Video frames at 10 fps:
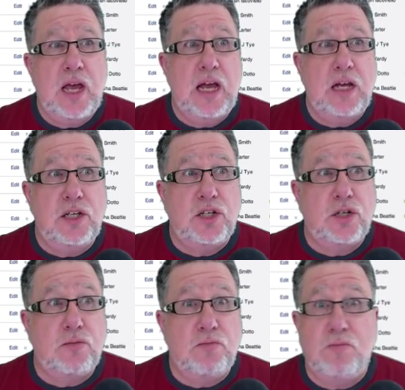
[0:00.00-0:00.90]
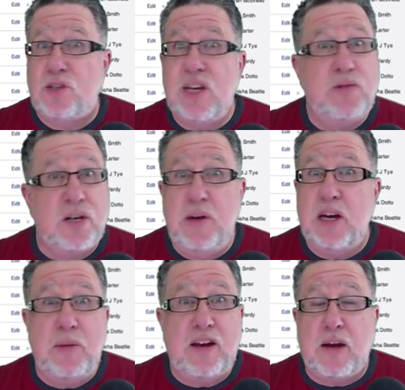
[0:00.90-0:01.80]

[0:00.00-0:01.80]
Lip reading: seems to me to be